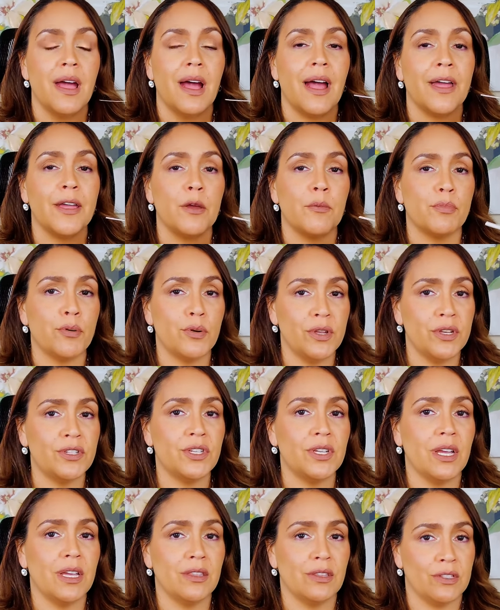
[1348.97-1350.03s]
I
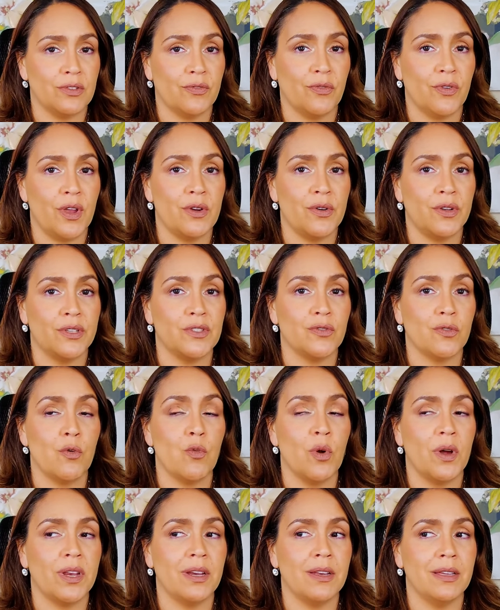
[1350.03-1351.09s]
appreciate this fragrance for
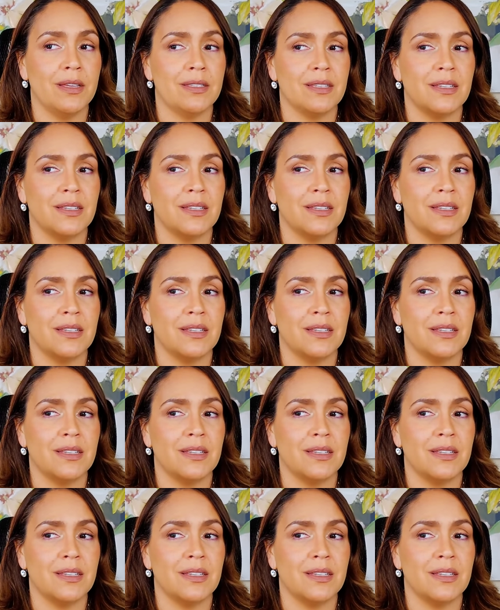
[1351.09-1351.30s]
what it is.